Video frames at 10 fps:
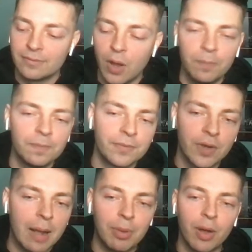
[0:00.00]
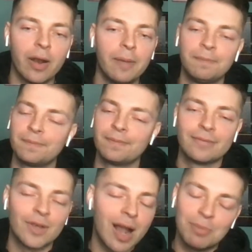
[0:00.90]
Nope, they're not blowing it.
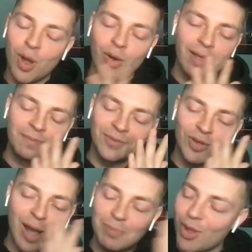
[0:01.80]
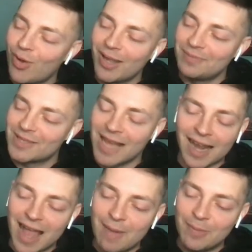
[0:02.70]
They're not blowing it. They're not blowing it. It's not
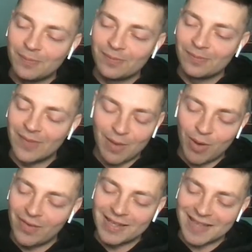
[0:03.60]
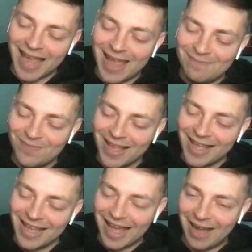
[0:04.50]
going to happen. They won this game.
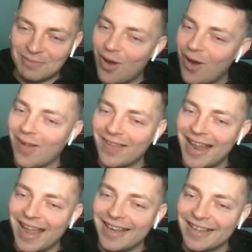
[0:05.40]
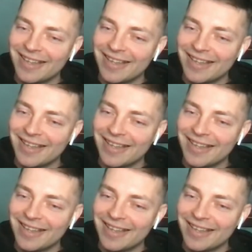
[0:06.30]
I'm calling it.